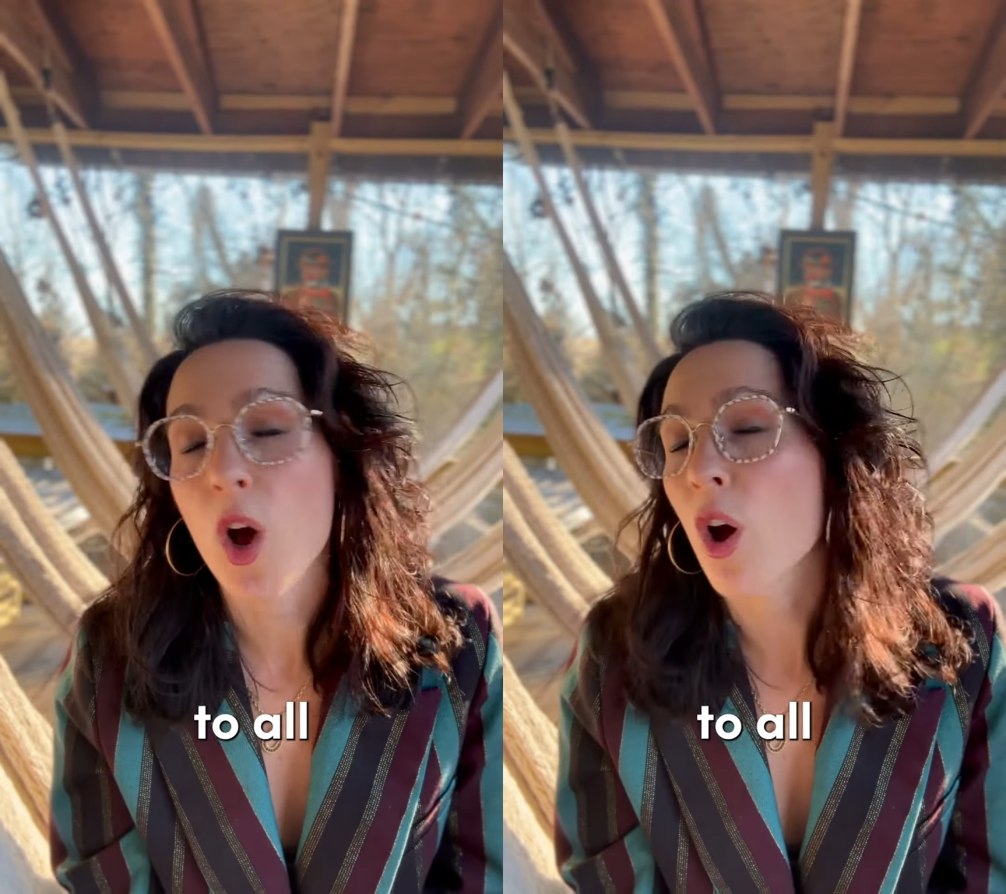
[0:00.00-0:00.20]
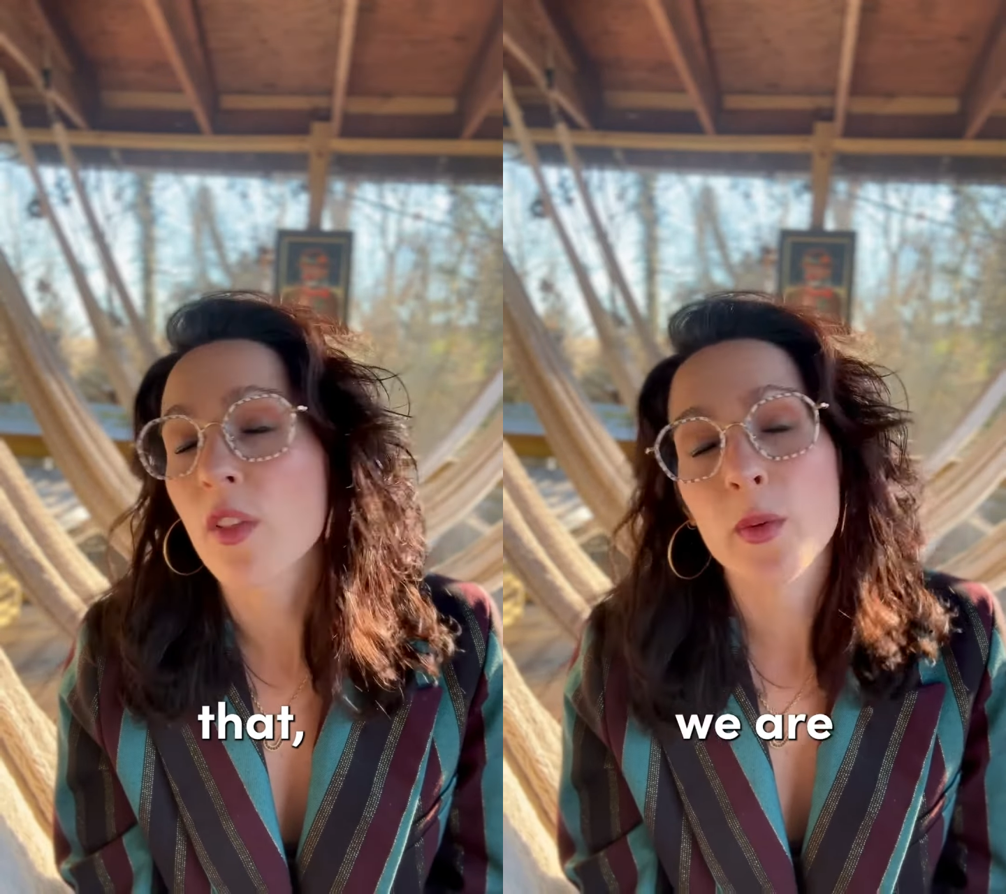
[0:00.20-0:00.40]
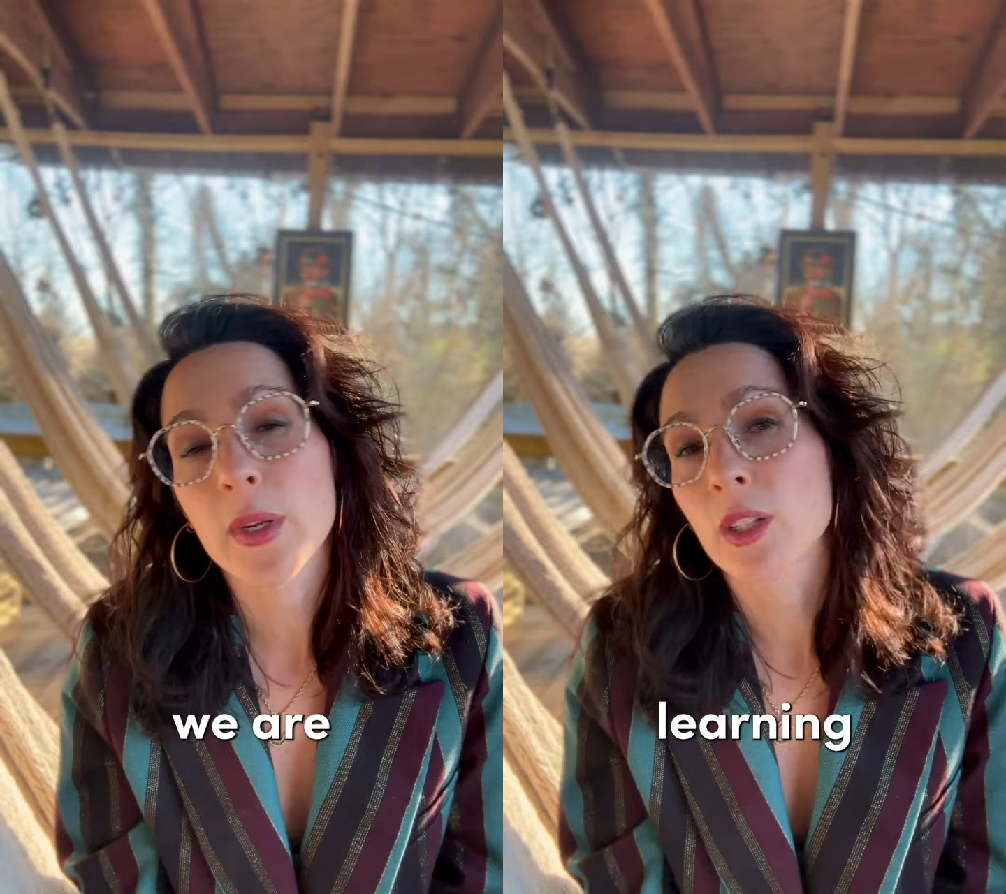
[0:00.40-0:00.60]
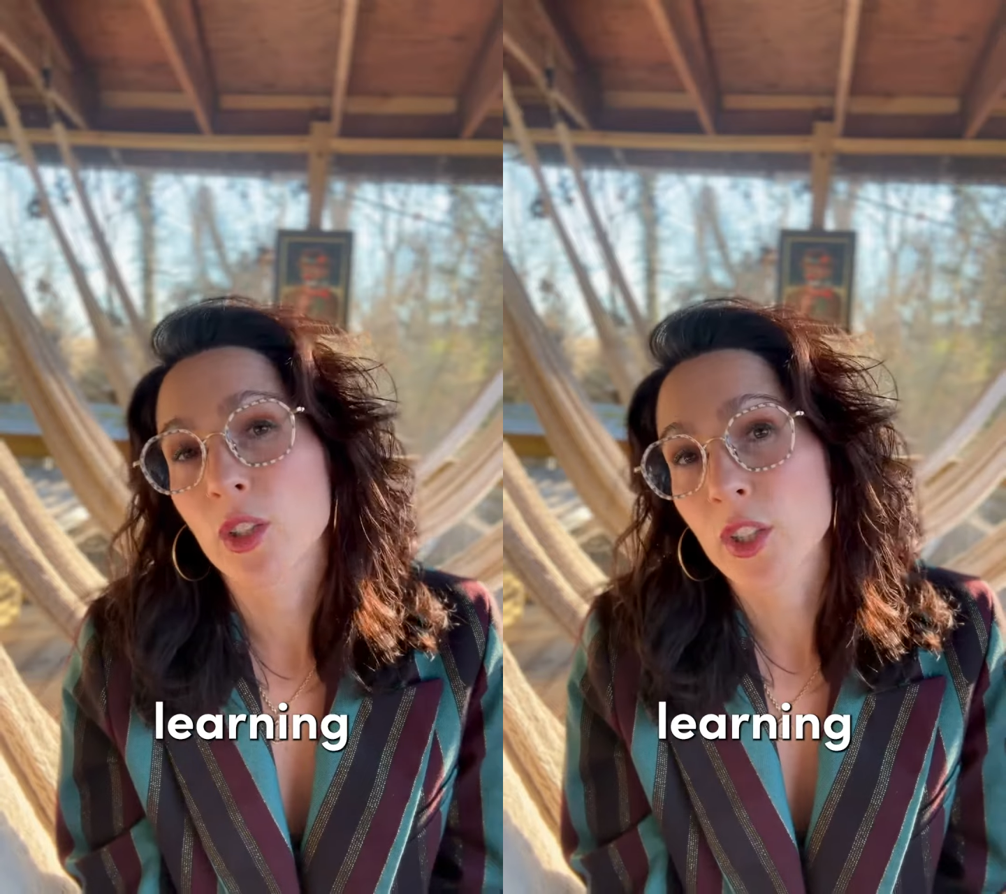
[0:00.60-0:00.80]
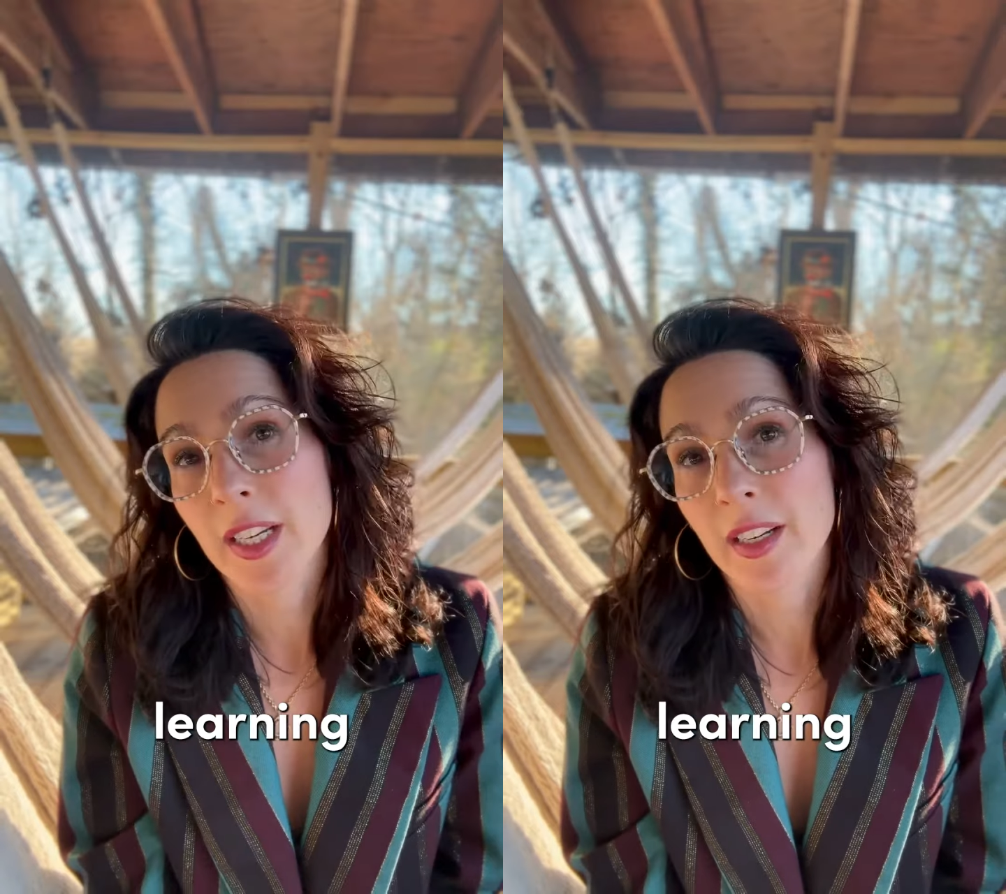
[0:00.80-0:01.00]
all that we are
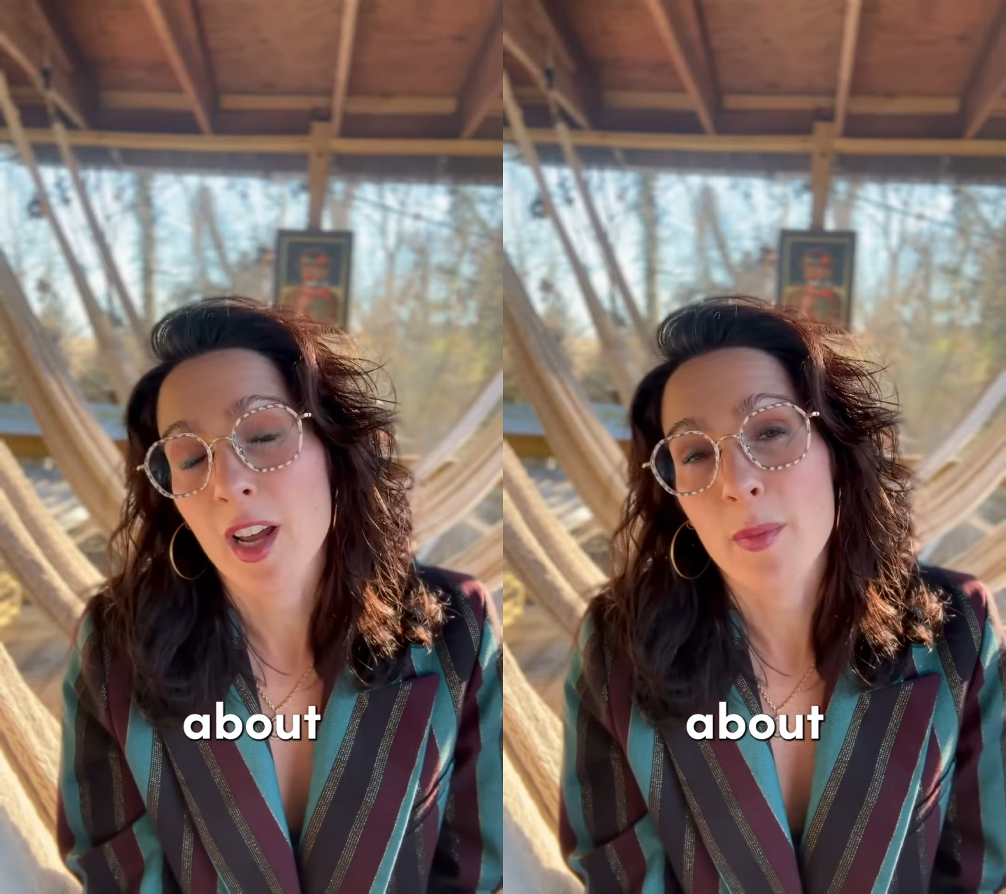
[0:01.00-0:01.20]
learning